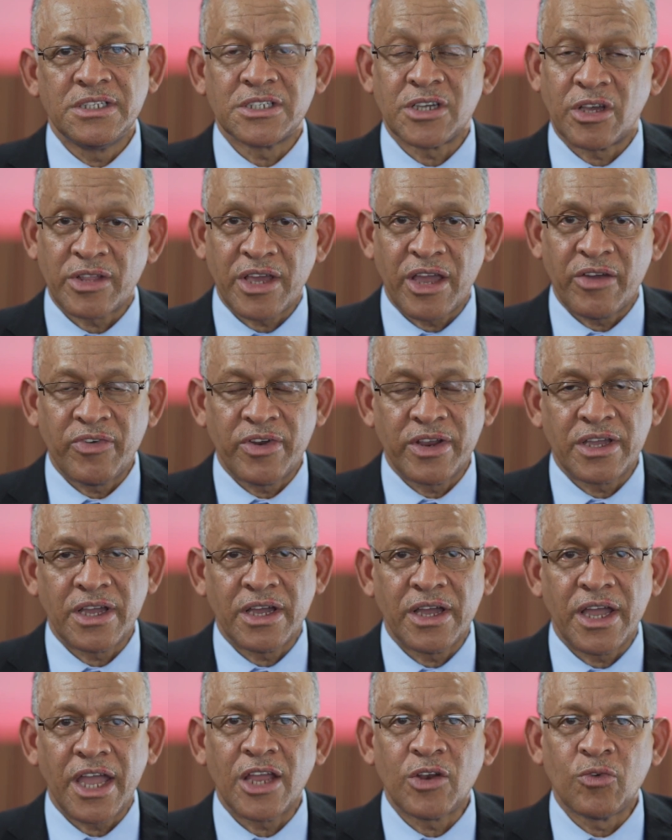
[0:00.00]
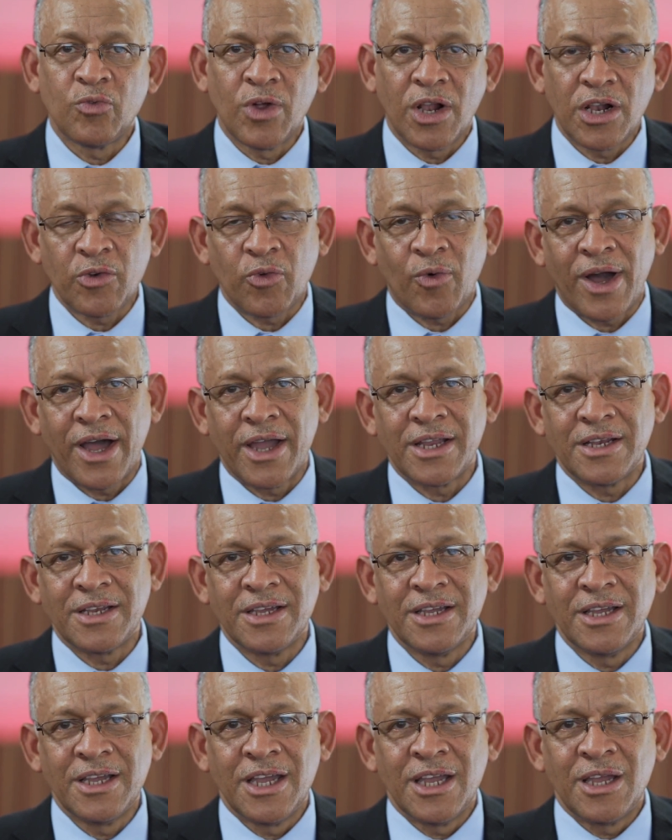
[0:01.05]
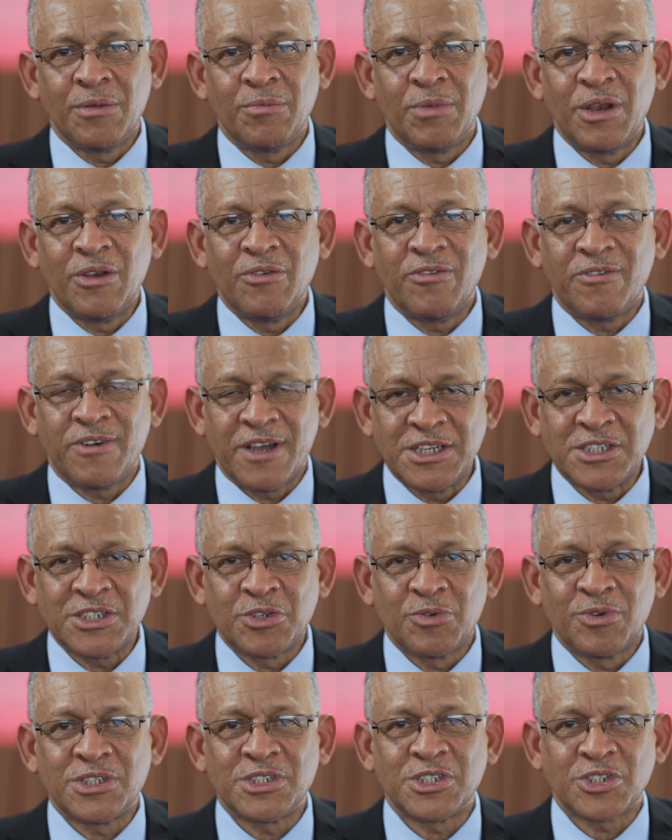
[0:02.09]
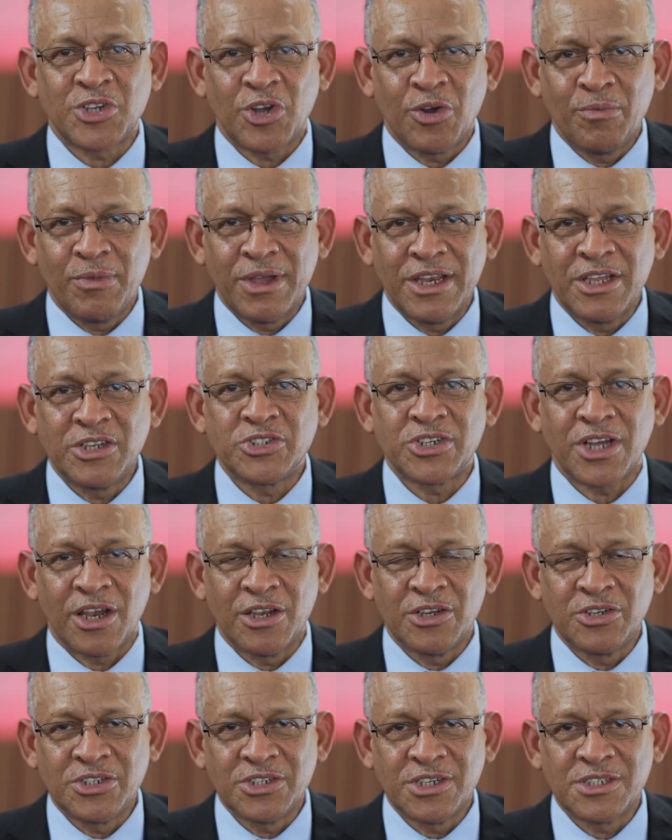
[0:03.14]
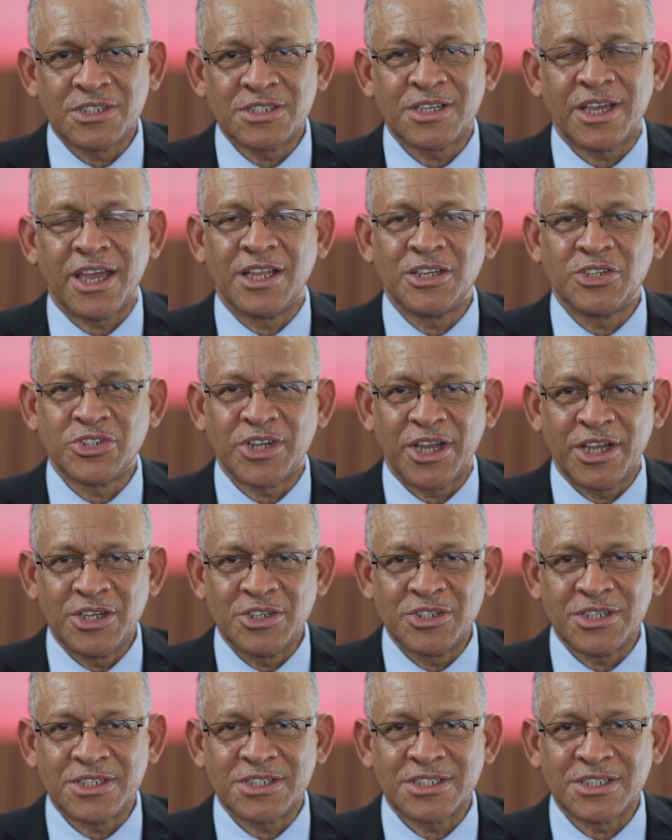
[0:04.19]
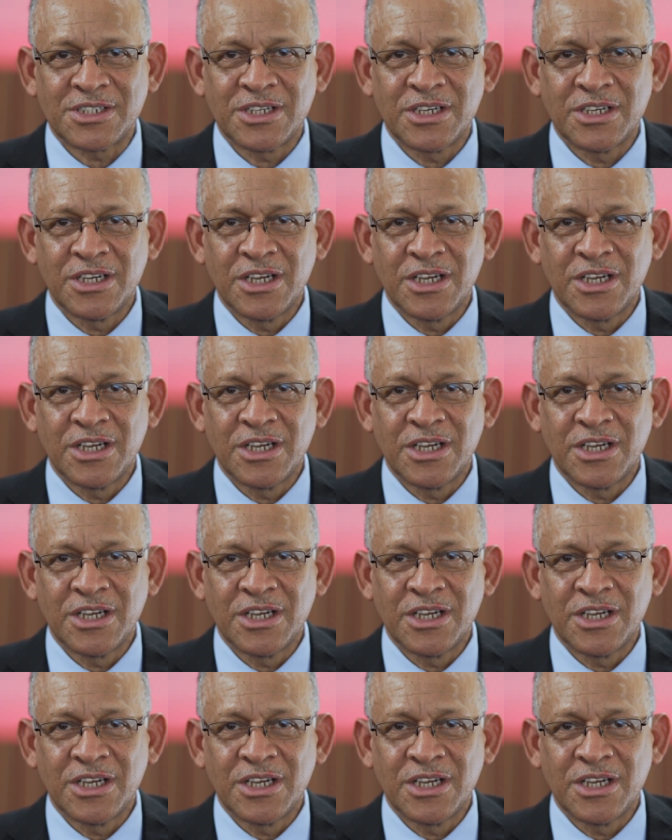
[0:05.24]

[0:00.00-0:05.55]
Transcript: in South Africa and worldwide been faced with so many challenges and changes.